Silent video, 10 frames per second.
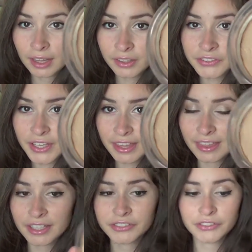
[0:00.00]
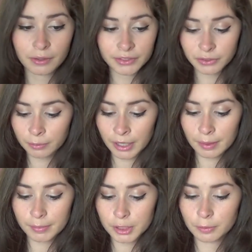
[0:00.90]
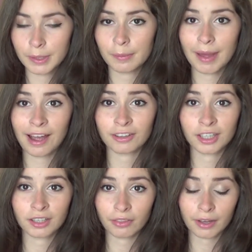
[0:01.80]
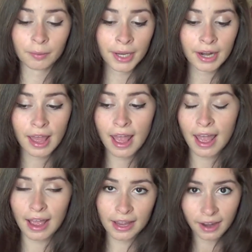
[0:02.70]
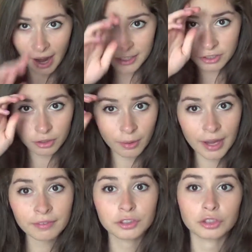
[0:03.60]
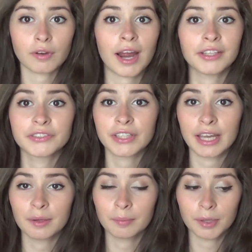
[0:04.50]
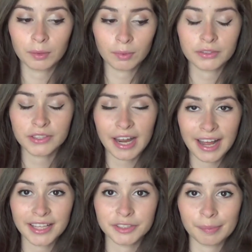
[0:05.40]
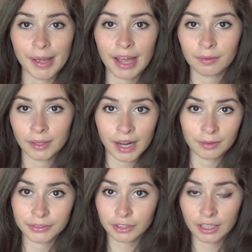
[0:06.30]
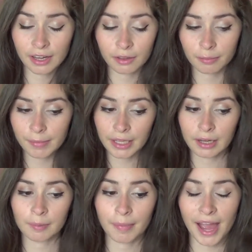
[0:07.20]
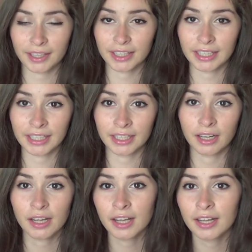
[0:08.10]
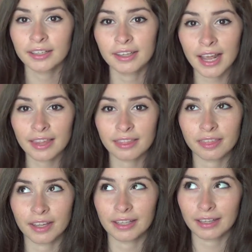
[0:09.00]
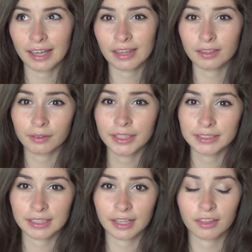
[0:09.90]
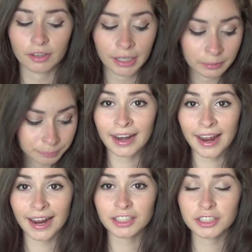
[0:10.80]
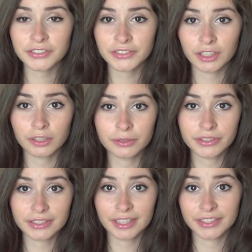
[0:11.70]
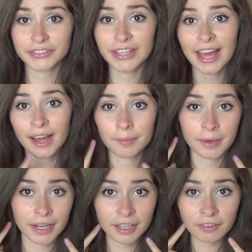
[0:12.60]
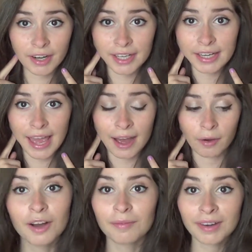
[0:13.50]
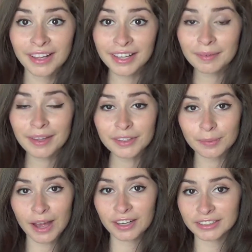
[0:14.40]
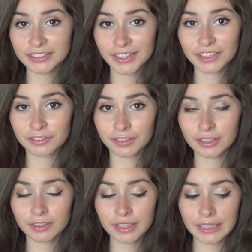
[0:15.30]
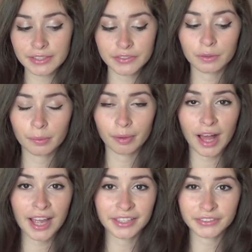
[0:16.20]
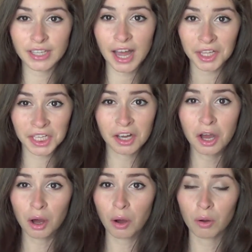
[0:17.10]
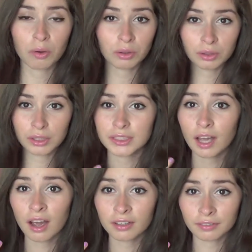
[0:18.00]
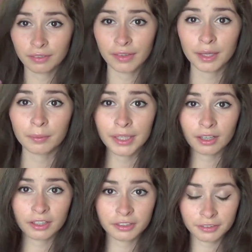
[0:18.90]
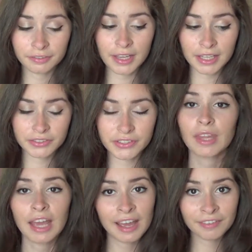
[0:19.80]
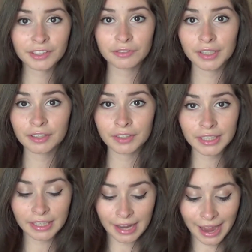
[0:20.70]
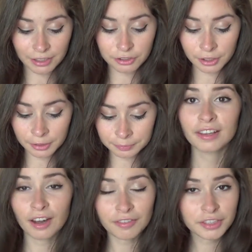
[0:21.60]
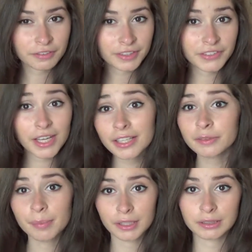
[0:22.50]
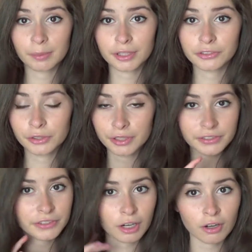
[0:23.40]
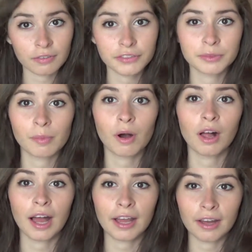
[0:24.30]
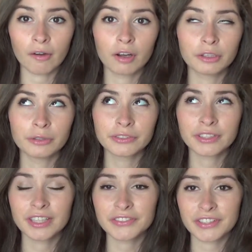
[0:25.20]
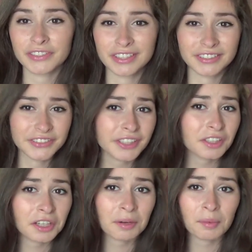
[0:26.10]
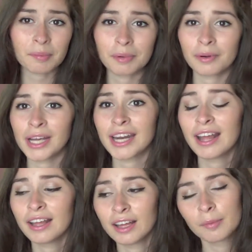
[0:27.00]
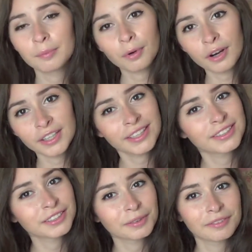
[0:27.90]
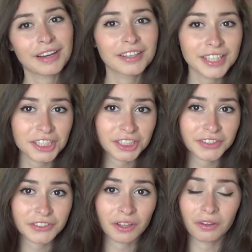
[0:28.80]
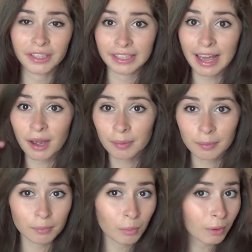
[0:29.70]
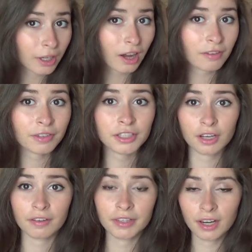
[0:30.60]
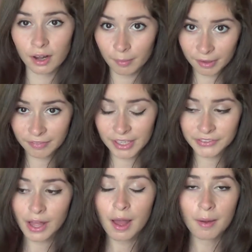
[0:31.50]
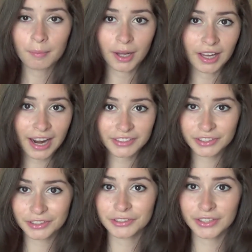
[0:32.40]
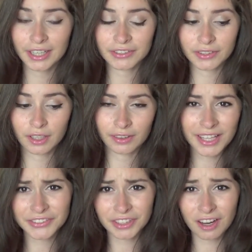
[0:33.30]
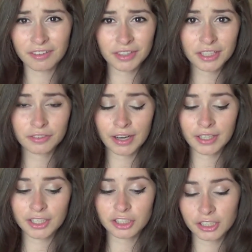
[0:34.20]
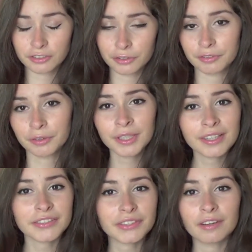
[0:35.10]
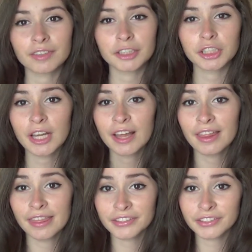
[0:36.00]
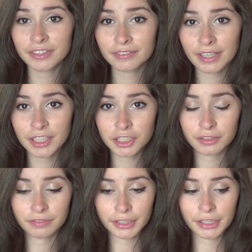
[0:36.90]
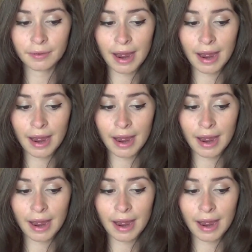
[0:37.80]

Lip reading: It looks like this, so it's somewhere in between a powder and a liquid, and I do have dry skin, but it wasn't as bad when I was starting out with makeup back in 9th, like 8th going into 9th grade, and I actually still use it to this day. I'm wearing it right now. What I like about this product is that it's really easy to apply. It's not like a whole ton of liquid on your face. It feels really natural. The coverage of this is buildable, so you could start off small. I used this as a concealer at one point, brought it into a foundation slowly. Now I put more coverage of it on my face, but I still use it as a lesser coverage foundation, so if you need less coverage, this is the foundation for you.